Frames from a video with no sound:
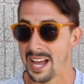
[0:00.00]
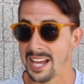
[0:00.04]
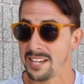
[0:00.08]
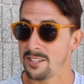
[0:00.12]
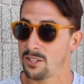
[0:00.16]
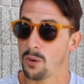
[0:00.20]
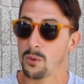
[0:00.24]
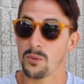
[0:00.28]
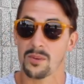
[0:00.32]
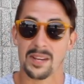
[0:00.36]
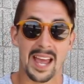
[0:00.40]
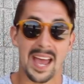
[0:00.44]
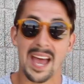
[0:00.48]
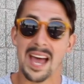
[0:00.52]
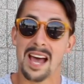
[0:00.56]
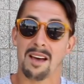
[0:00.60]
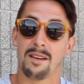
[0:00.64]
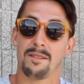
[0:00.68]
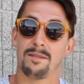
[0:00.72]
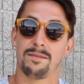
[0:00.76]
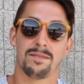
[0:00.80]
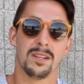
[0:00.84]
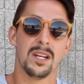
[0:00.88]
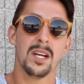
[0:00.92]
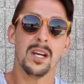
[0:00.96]
I don't
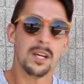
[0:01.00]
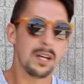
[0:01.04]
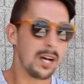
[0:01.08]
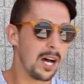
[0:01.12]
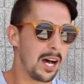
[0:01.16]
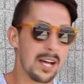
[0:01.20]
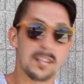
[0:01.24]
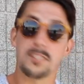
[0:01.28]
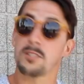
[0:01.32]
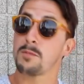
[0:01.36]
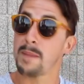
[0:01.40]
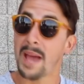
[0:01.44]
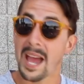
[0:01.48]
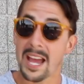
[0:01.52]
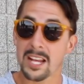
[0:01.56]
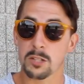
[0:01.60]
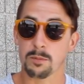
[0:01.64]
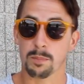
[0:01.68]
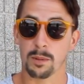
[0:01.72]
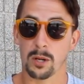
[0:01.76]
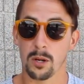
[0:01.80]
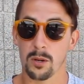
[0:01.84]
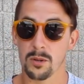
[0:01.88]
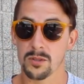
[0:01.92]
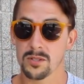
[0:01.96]
have uh, Smash
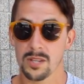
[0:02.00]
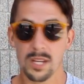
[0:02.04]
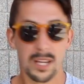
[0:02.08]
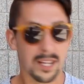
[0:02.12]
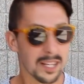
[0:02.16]
Bros.